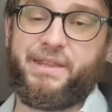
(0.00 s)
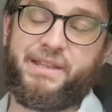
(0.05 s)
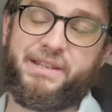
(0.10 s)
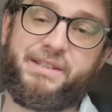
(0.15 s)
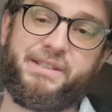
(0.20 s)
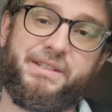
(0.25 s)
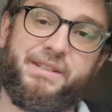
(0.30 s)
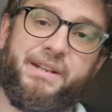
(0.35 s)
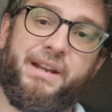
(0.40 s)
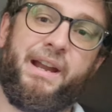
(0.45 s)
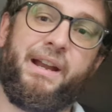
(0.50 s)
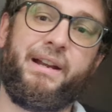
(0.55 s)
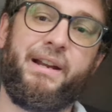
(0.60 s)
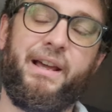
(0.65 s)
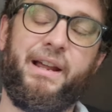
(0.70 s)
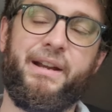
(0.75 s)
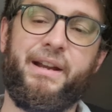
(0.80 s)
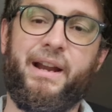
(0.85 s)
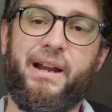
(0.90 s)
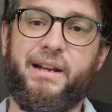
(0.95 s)
this is an
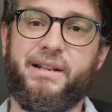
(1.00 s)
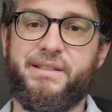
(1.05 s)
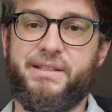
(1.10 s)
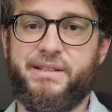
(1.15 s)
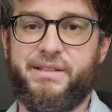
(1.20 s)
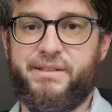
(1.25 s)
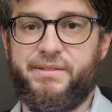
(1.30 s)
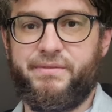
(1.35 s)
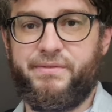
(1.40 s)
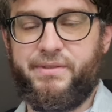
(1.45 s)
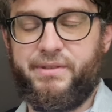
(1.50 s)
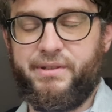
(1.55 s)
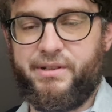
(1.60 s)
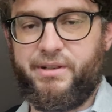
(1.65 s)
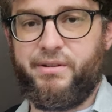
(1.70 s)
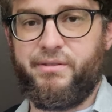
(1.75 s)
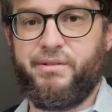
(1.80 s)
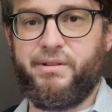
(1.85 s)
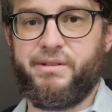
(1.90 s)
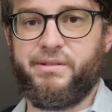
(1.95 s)
analysis of the
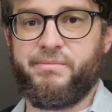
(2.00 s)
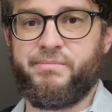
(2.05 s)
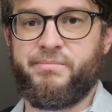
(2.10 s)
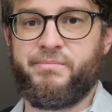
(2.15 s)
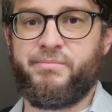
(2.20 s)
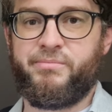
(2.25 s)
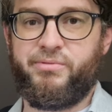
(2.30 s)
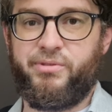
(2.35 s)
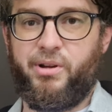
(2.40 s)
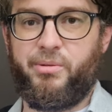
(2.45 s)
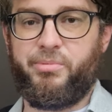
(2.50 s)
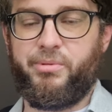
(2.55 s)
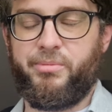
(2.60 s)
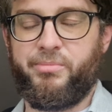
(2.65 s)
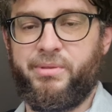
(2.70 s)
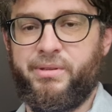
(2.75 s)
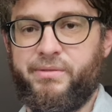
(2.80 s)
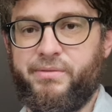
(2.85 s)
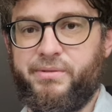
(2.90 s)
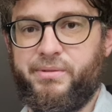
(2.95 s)
current problem,
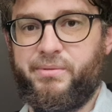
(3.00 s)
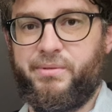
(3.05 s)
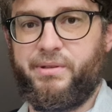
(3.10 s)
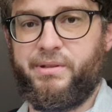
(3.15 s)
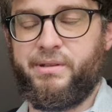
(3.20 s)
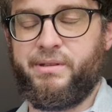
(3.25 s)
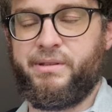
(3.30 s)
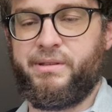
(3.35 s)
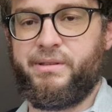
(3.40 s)
if you want,